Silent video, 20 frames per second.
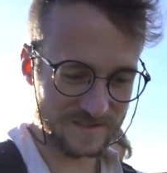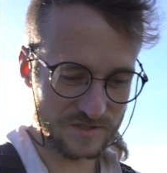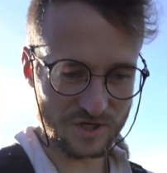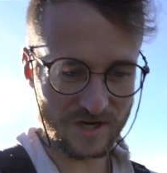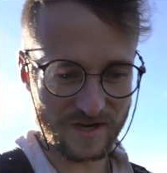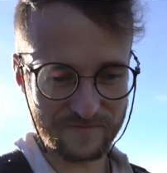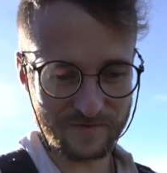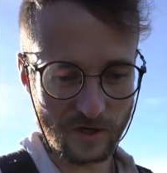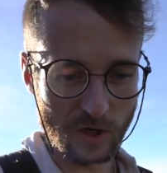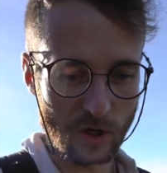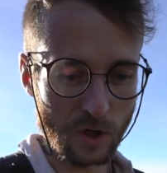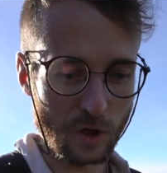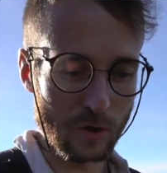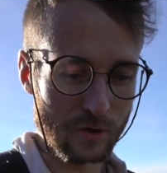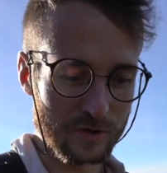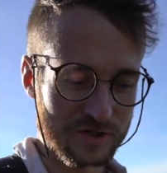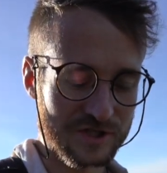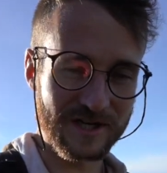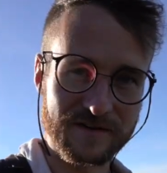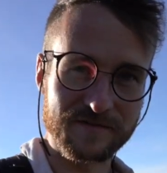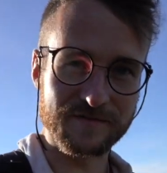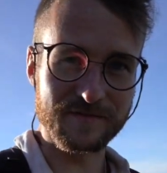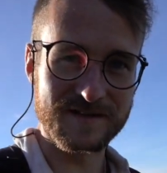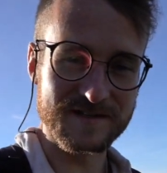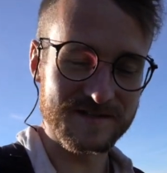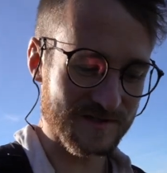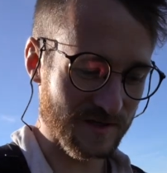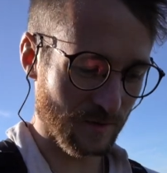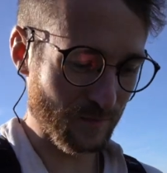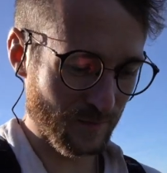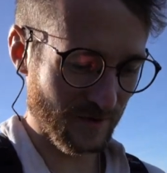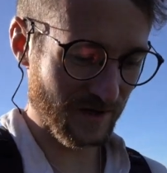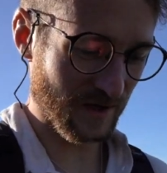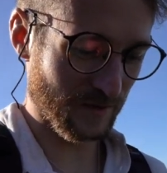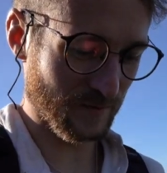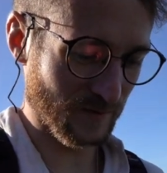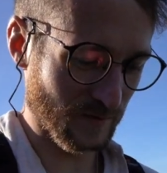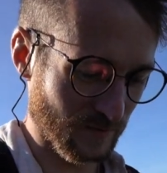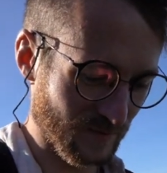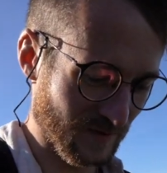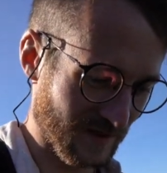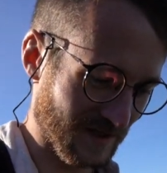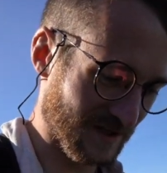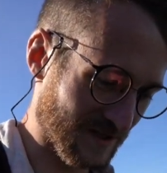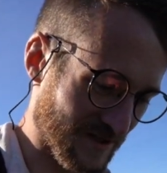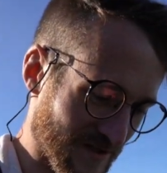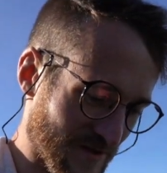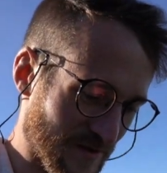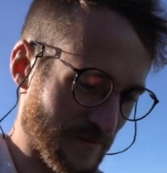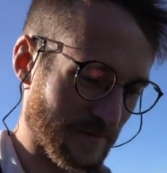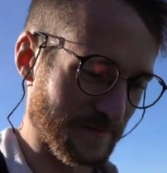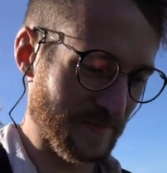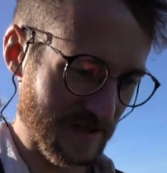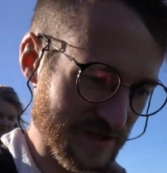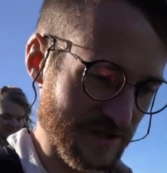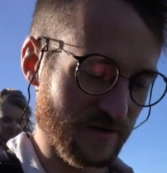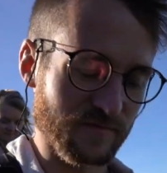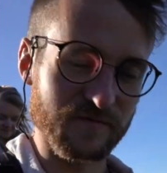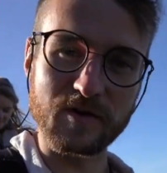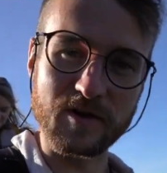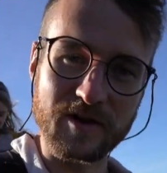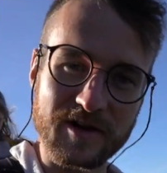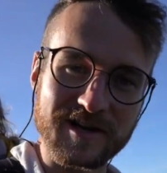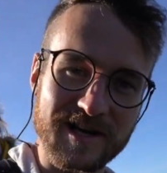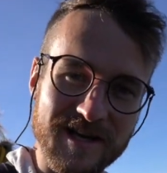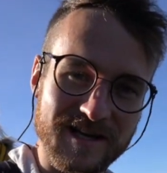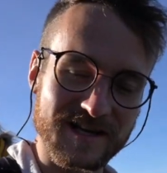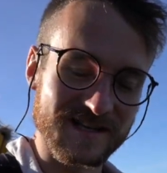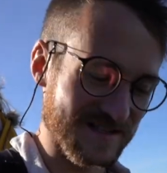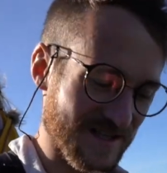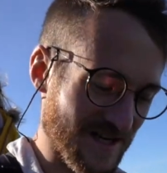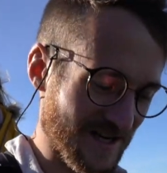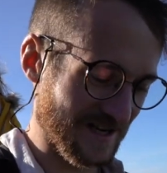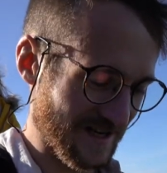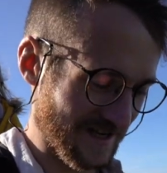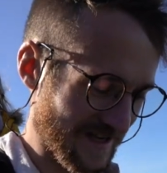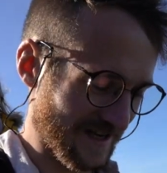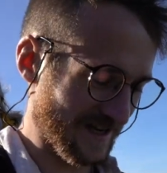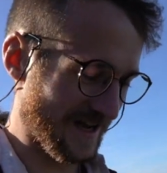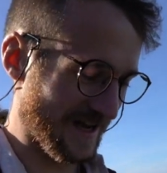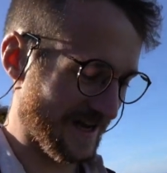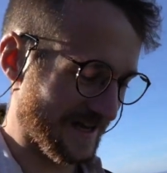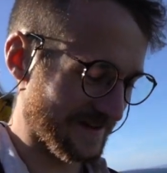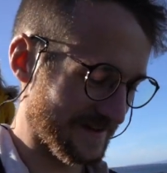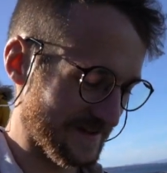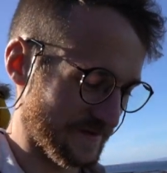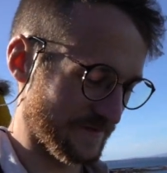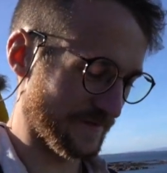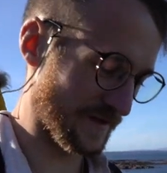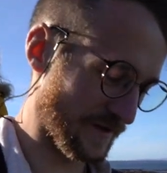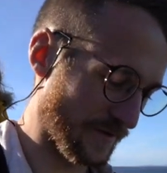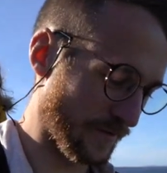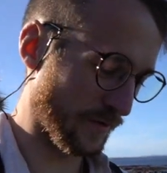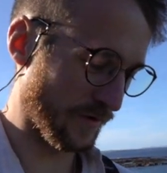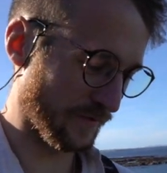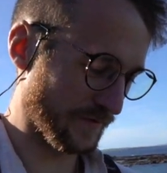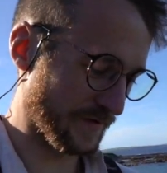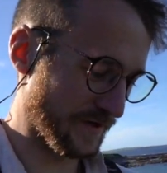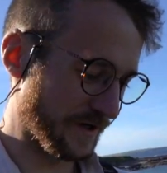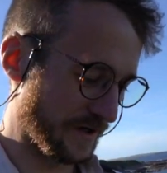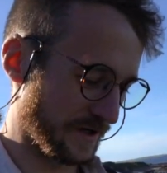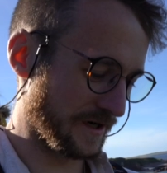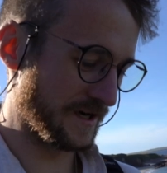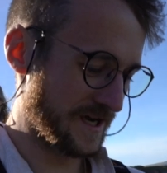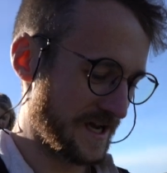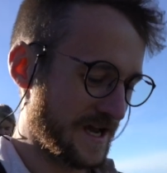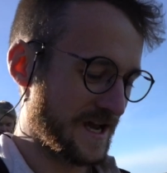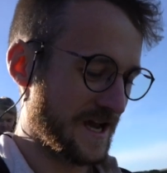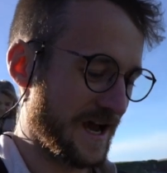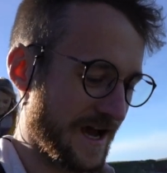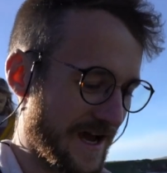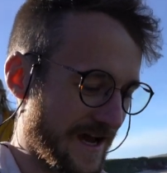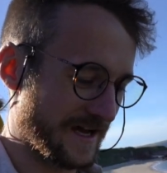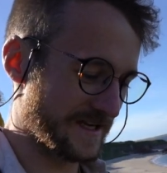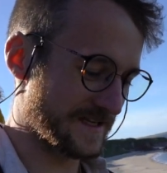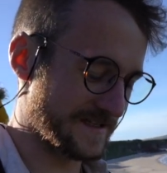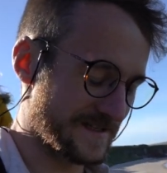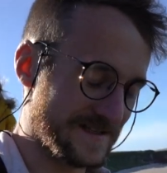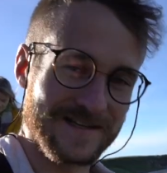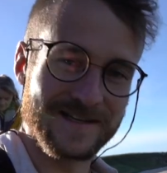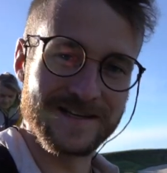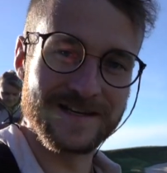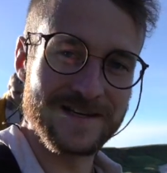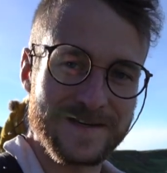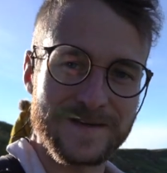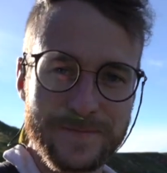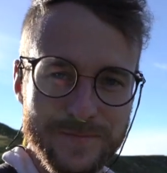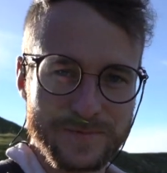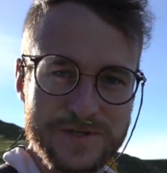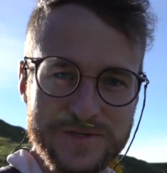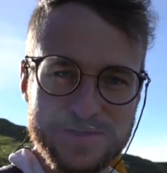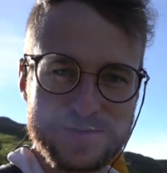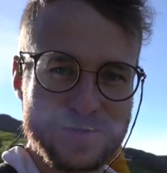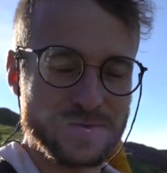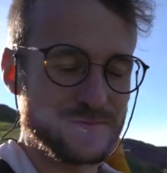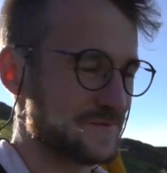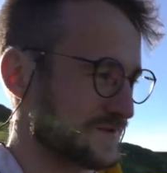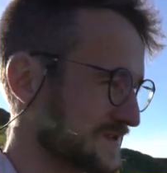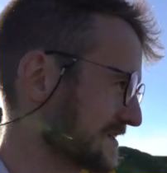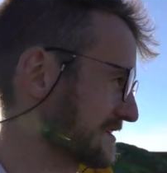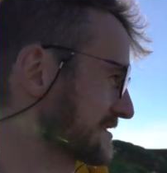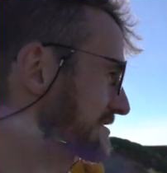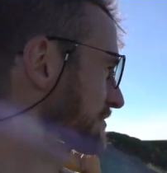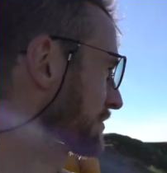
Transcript: driving along trying to find somewhere where we could, you know, pitch up for the night and kind of end this video off here. And we just couldn't resist